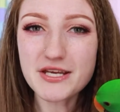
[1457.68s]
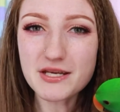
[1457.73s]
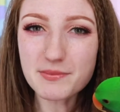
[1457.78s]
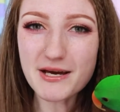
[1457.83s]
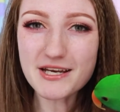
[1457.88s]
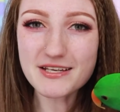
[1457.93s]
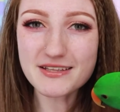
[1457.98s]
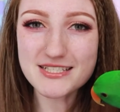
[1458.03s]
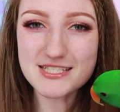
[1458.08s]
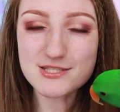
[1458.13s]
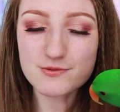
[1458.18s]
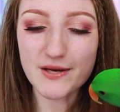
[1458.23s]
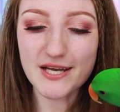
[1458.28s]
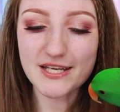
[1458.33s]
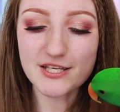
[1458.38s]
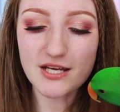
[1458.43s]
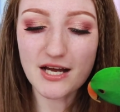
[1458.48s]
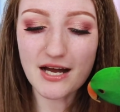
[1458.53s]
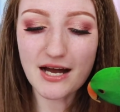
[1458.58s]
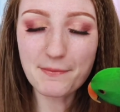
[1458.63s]
Think about it this
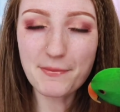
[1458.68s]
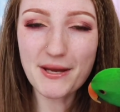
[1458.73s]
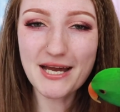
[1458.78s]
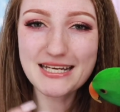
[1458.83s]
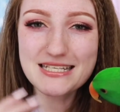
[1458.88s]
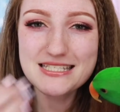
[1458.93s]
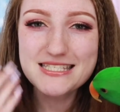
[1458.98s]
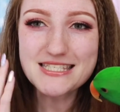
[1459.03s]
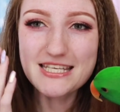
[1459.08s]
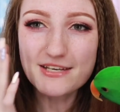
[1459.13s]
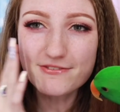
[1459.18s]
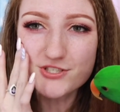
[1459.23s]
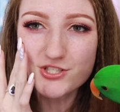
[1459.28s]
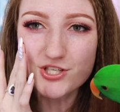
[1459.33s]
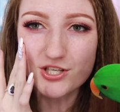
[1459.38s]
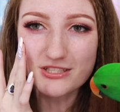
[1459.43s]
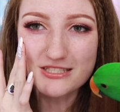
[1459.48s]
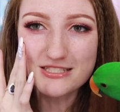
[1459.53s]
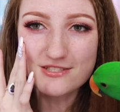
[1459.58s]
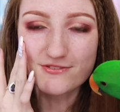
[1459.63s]
way, I paid
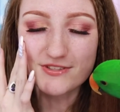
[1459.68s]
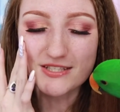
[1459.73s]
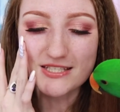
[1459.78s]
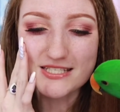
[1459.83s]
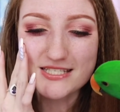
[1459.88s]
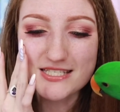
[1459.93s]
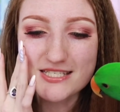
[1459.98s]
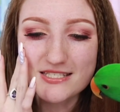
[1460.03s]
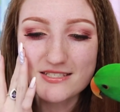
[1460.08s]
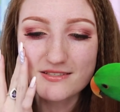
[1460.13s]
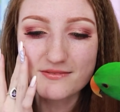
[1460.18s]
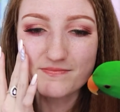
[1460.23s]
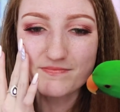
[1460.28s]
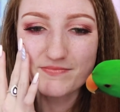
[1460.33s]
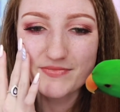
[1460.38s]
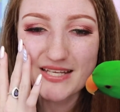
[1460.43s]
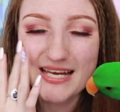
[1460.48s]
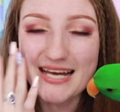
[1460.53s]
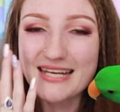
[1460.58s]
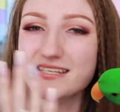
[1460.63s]
$7 for this,
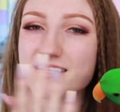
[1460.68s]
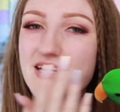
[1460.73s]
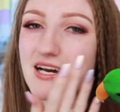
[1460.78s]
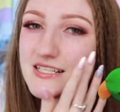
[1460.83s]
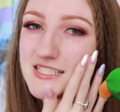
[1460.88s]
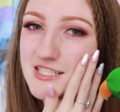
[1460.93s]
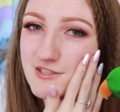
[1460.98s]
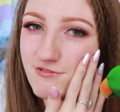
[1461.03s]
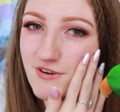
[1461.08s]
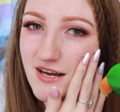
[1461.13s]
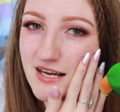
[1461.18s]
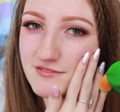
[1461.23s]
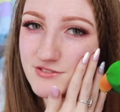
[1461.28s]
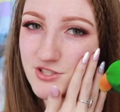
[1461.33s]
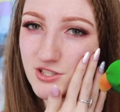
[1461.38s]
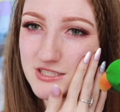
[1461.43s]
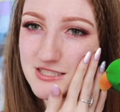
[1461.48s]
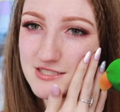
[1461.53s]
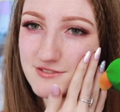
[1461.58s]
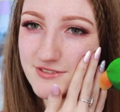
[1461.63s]
and
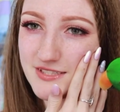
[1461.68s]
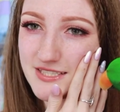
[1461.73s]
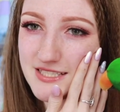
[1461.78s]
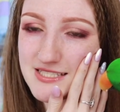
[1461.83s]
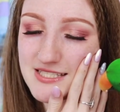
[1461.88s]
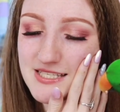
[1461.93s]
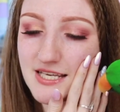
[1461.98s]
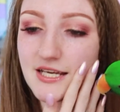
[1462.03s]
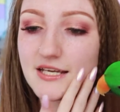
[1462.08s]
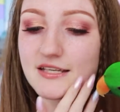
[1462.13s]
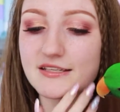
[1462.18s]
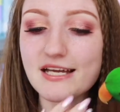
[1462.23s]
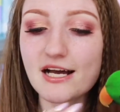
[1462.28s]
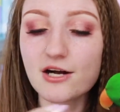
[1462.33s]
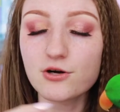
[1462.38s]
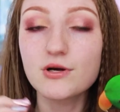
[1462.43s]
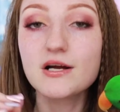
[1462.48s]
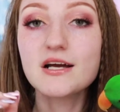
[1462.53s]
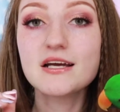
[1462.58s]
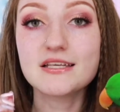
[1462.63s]
$95 for this.
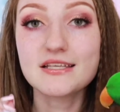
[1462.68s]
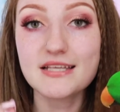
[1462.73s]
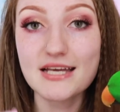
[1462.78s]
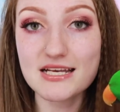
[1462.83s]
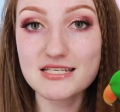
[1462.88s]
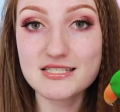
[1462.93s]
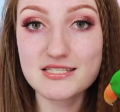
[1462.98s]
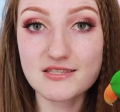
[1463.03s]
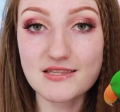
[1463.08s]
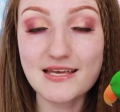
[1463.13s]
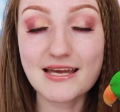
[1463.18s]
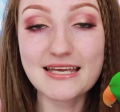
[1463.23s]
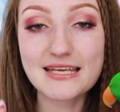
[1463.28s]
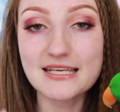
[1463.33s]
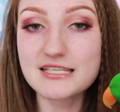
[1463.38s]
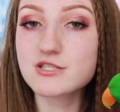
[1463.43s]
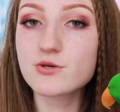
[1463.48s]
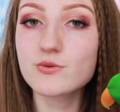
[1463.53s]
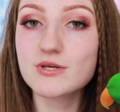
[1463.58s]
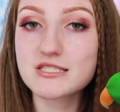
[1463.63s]
Now, yes, there
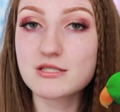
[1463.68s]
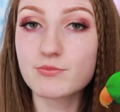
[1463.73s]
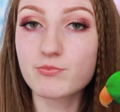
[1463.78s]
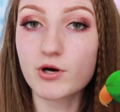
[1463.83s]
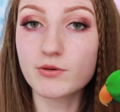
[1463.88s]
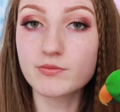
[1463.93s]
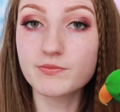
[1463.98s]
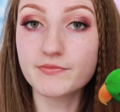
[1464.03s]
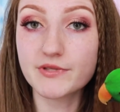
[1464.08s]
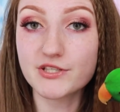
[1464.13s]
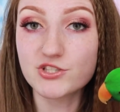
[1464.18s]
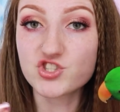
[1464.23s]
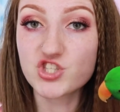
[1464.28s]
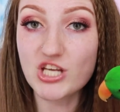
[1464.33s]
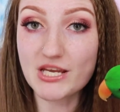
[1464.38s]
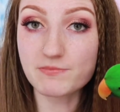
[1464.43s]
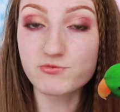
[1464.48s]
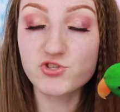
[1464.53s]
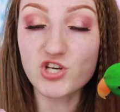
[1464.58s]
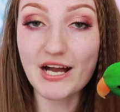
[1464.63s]
is always the problem that
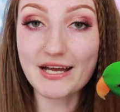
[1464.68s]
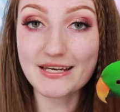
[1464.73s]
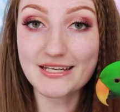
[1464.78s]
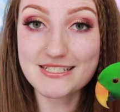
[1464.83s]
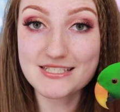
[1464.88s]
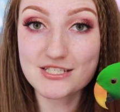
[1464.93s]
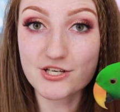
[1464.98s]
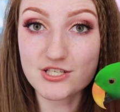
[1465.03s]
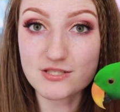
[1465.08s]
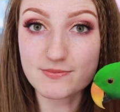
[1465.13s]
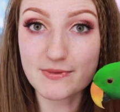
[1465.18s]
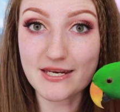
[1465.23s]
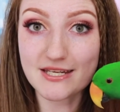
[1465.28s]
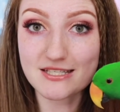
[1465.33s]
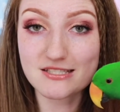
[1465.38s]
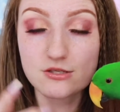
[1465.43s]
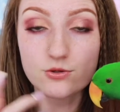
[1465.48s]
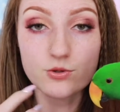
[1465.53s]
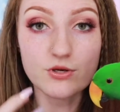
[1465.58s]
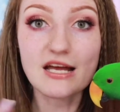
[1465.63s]
cheap Chinese
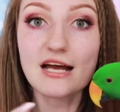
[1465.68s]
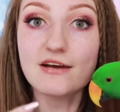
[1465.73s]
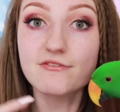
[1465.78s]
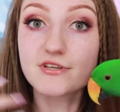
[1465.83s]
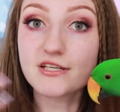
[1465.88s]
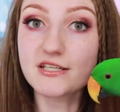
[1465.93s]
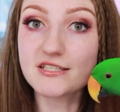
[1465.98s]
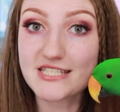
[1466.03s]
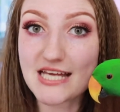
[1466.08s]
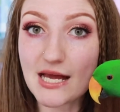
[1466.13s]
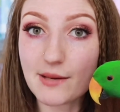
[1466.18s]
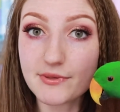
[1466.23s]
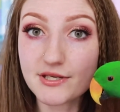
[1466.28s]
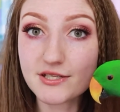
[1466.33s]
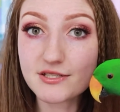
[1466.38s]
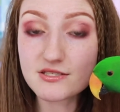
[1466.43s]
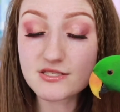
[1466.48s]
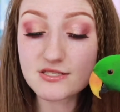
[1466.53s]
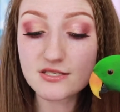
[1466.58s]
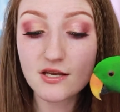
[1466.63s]
cosmetics could have
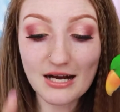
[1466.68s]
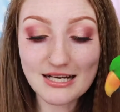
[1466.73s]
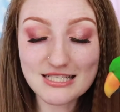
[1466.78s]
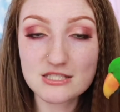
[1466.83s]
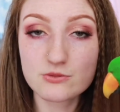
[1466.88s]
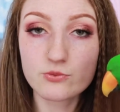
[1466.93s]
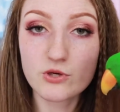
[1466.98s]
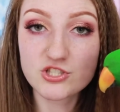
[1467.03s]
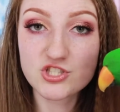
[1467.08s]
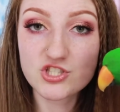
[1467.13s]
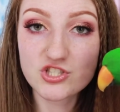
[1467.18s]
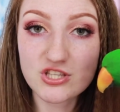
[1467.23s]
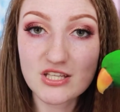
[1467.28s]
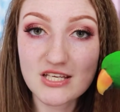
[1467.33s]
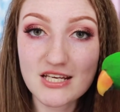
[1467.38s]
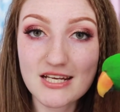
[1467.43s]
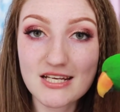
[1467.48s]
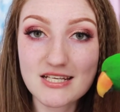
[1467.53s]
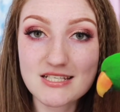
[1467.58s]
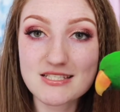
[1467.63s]
contaminants. I swatched
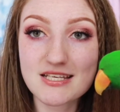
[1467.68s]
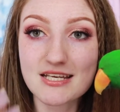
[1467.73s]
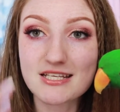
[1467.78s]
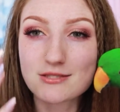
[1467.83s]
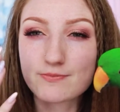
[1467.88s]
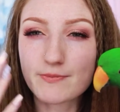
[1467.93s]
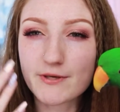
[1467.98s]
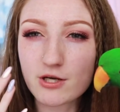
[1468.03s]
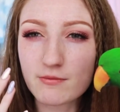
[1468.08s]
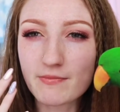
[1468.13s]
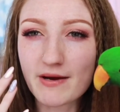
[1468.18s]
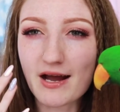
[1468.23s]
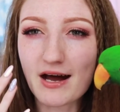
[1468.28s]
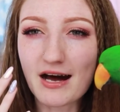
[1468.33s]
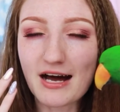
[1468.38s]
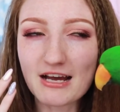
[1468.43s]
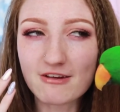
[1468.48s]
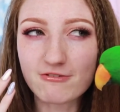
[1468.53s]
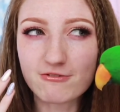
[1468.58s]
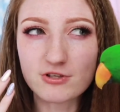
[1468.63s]
these, it's been on my
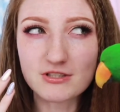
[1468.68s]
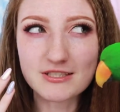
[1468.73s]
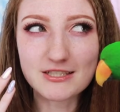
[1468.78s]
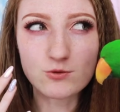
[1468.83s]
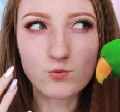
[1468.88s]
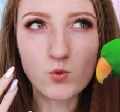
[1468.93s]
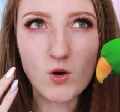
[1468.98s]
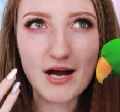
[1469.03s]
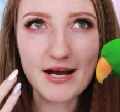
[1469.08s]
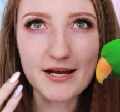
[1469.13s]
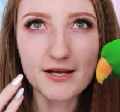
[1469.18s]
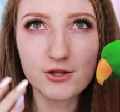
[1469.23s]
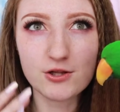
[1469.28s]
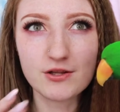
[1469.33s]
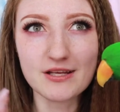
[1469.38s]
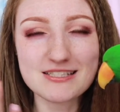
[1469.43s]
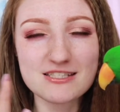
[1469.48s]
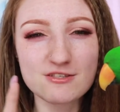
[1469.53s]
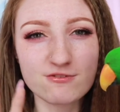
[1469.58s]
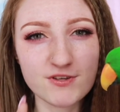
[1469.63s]
eye for a little
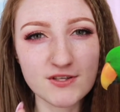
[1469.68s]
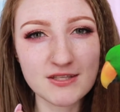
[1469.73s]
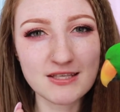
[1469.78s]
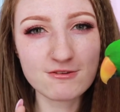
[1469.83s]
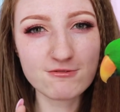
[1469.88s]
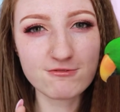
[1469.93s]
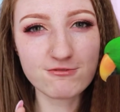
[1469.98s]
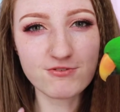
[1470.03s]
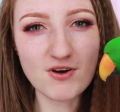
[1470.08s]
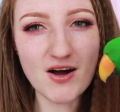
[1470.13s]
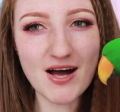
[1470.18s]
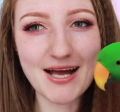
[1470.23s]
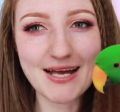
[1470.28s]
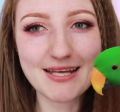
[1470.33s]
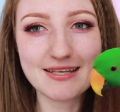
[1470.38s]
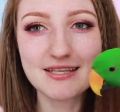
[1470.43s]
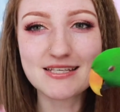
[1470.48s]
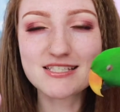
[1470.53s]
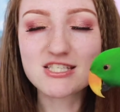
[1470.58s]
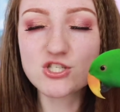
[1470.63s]
while, it's feeling
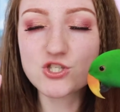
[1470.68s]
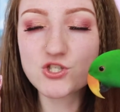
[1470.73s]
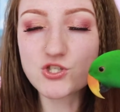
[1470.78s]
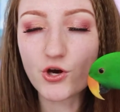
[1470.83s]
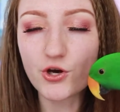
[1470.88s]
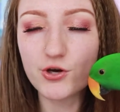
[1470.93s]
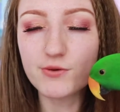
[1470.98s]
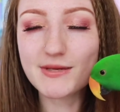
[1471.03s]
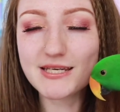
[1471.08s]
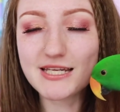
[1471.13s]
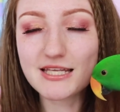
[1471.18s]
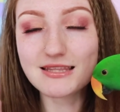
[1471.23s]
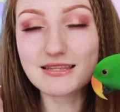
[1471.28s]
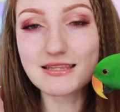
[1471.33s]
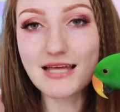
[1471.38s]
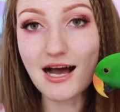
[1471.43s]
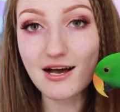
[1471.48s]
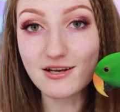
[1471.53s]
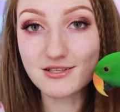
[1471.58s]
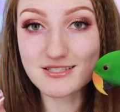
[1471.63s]
fine. There's so many
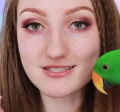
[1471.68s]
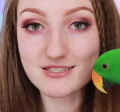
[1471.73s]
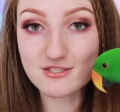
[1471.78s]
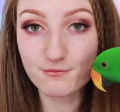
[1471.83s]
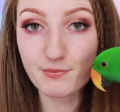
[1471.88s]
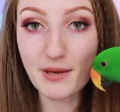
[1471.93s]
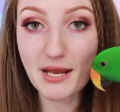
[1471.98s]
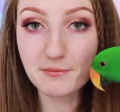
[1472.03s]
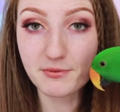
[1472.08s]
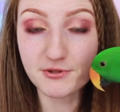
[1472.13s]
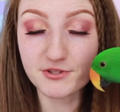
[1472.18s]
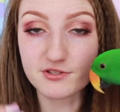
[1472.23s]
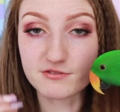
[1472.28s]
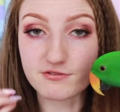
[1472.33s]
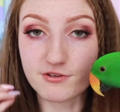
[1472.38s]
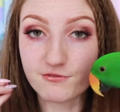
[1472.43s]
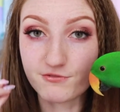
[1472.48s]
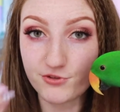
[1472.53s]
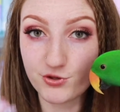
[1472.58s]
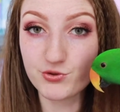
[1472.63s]
thousands of people that
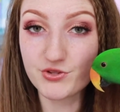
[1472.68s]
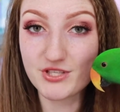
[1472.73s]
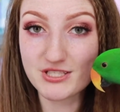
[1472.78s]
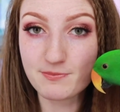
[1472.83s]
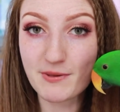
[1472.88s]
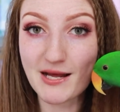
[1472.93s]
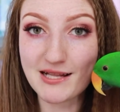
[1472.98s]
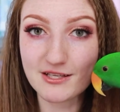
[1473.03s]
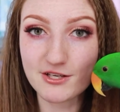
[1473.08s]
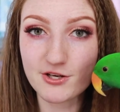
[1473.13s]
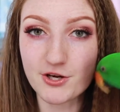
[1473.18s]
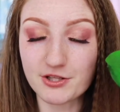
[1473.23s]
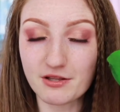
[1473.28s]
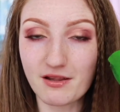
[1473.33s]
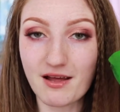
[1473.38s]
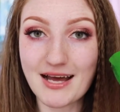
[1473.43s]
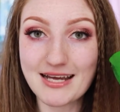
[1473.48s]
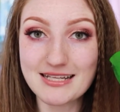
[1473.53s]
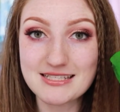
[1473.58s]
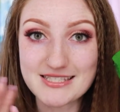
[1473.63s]
have reviewed this palette
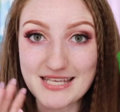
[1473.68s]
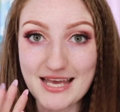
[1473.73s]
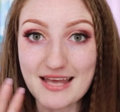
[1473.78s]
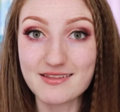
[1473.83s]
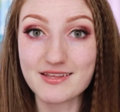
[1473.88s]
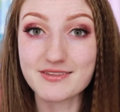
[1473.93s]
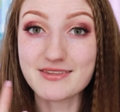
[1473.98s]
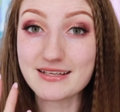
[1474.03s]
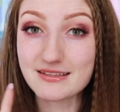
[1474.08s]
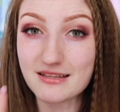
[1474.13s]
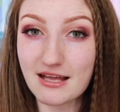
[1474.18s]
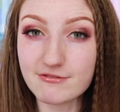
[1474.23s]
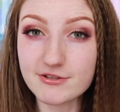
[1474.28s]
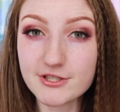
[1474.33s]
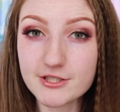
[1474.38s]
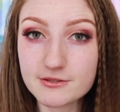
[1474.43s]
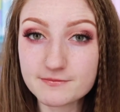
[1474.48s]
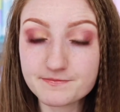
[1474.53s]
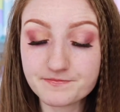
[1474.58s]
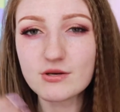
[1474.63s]
online saying that they love
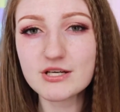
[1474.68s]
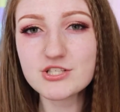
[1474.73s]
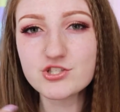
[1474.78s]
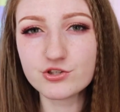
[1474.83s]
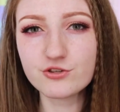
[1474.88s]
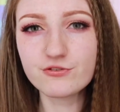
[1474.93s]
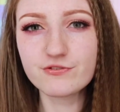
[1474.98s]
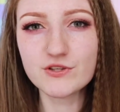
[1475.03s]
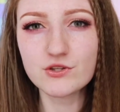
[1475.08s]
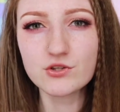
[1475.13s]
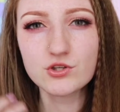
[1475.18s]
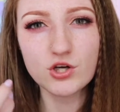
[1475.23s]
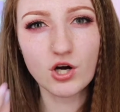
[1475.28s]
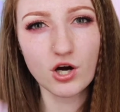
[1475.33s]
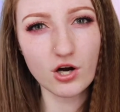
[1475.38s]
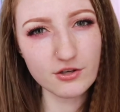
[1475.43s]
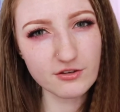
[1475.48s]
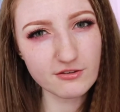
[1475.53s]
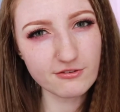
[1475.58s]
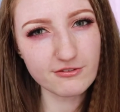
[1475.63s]
it. So I do feel
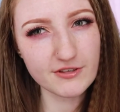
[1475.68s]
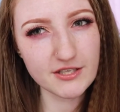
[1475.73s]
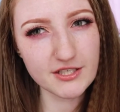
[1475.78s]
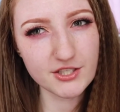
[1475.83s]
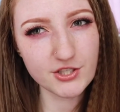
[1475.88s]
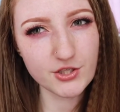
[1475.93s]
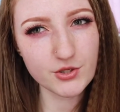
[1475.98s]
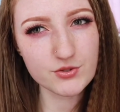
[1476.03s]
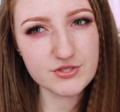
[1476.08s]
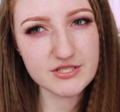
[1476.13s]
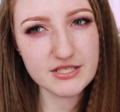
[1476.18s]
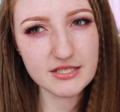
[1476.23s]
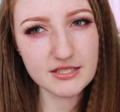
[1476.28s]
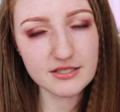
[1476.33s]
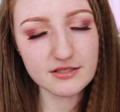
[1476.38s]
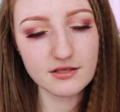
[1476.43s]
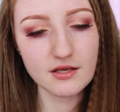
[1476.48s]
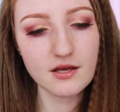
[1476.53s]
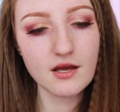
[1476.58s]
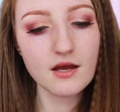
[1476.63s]
confident using
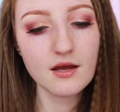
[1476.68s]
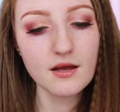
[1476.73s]
it.